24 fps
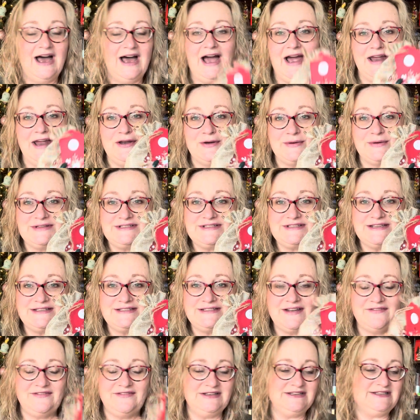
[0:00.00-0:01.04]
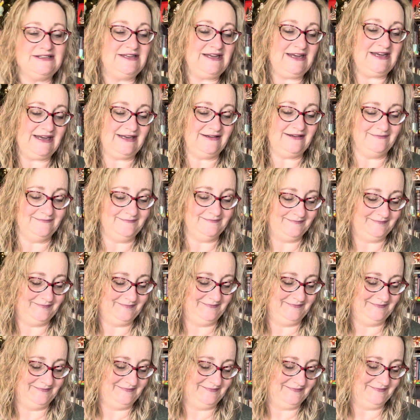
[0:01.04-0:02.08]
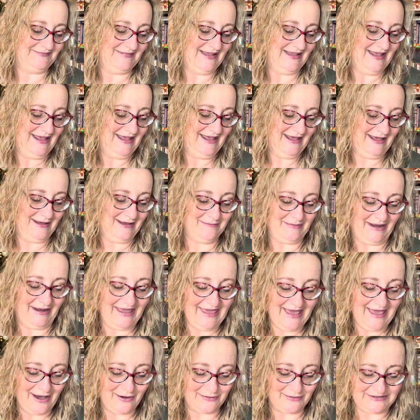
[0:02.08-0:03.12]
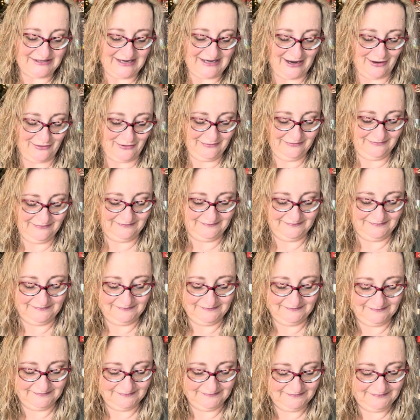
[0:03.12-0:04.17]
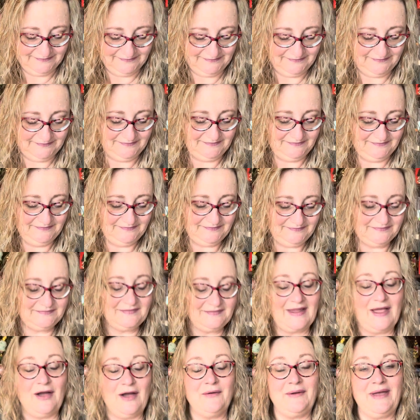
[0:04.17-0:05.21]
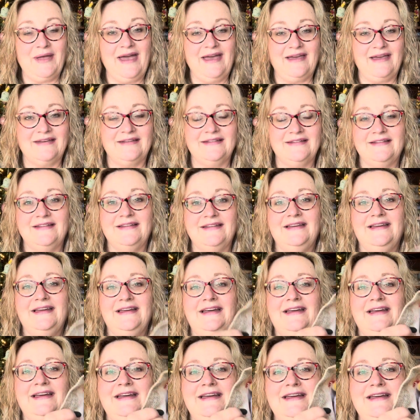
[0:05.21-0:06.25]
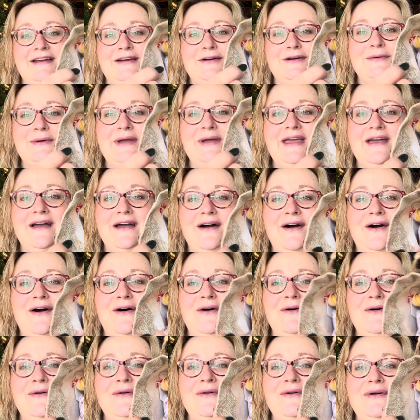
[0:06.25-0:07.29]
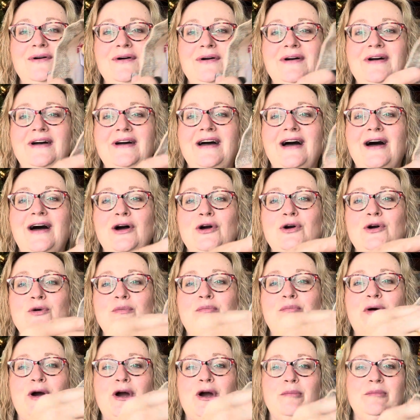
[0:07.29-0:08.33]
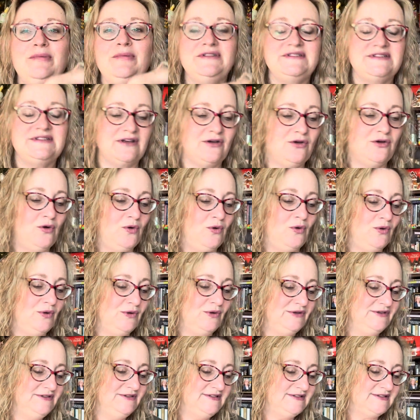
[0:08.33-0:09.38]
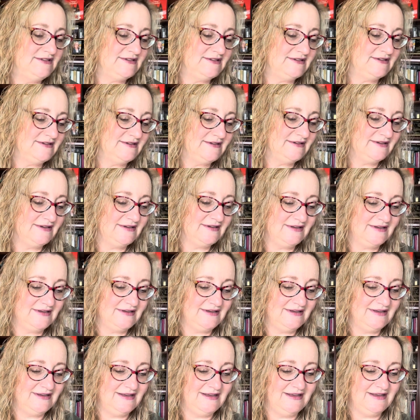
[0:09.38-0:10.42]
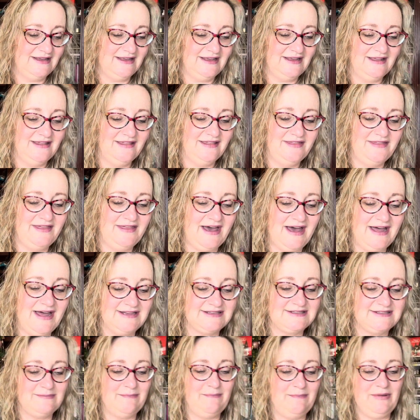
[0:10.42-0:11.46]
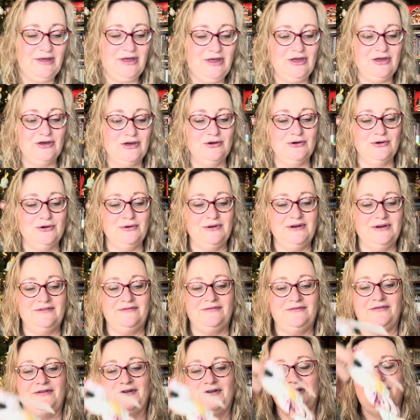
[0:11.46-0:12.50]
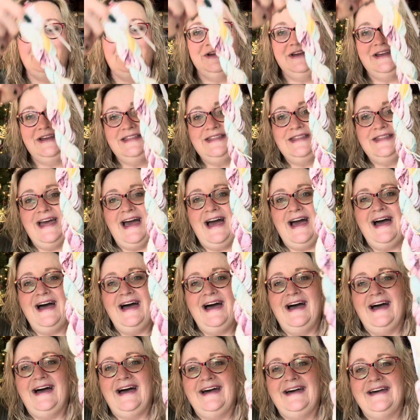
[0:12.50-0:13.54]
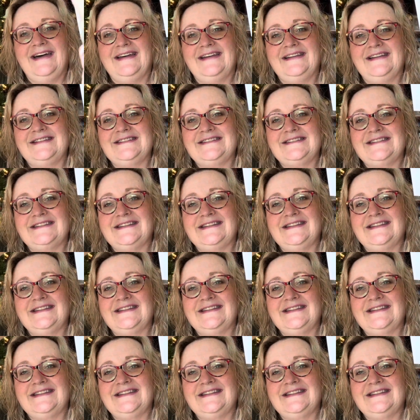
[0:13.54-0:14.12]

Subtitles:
I know it says 17 in my countdown. Okay. Here we go. Ooh, purples and golds. That's beautiful. Look at that.